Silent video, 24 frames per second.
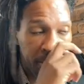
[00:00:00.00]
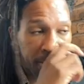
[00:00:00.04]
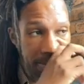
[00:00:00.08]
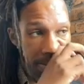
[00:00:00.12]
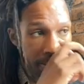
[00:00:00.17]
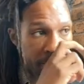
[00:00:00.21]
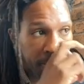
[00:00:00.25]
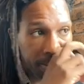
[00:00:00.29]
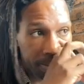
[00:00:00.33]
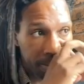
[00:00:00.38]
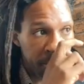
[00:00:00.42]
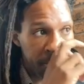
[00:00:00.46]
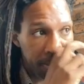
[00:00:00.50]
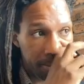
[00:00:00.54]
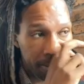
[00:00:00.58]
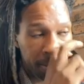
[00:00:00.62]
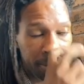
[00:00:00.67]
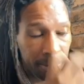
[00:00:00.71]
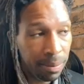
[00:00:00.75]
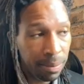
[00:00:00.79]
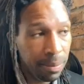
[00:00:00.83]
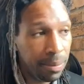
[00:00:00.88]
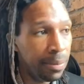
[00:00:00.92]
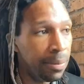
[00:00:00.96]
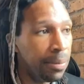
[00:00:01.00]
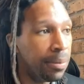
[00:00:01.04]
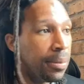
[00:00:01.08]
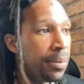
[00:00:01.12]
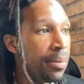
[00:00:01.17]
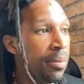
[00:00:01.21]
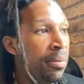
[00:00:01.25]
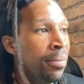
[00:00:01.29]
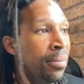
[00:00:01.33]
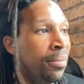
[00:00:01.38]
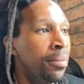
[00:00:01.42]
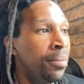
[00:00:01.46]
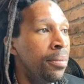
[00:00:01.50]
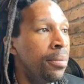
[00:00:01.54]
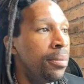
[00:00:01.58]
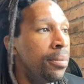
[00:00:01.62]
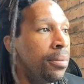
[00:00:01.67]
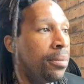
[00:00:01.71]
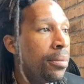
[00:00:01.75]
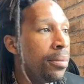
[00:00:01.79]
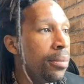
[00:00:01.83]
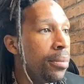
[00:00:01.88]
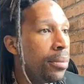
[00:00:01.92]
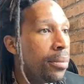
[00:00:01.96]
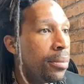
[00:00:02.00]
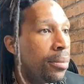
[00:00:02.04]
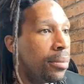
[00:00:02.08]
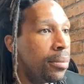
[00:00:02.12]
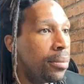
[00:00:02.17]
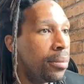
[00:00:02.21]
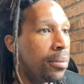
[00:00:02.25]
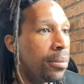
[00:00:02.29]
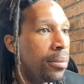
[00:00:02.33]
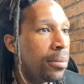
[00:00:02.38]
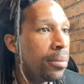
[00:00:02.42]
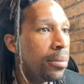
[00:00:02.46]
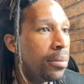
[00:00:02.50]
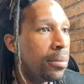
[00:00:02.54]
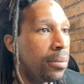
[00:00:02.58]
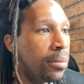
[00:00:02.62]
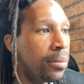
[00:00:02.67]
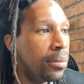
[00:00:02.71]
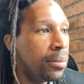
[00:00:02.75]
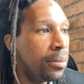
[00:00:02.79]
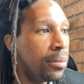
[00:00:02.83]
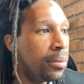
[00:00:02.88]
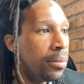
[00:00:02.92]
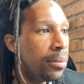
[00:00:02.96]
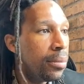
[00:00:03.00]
Nothing is said.